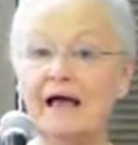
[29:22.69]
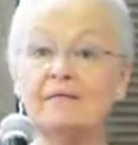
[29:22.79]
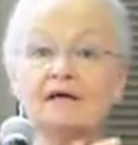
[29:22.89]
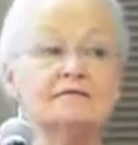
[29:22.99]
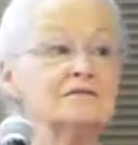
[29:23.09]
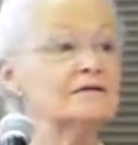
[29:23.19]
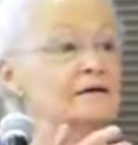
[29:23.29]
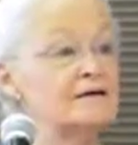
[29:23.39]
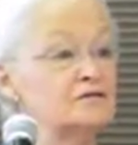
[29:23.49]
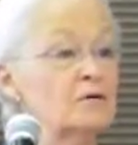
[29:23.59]
and then to
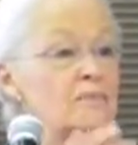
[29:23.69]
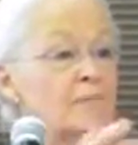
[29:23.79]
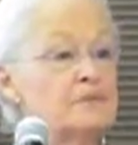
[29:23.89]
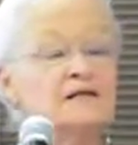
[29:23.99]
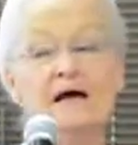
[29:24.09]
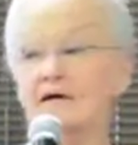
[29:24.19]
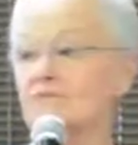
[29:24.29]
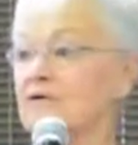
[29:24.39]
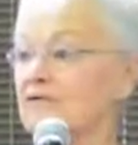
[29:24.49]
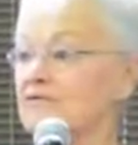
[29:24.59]
jump up and
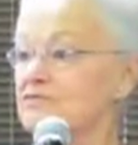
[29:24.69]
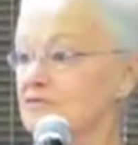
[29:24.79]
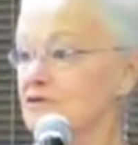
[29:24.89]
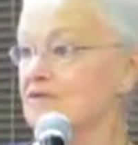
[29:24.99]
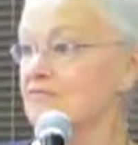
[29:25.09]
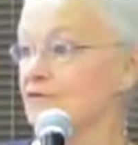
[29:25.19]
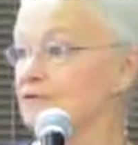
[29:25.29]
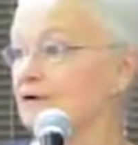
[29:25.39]
down when they're successful.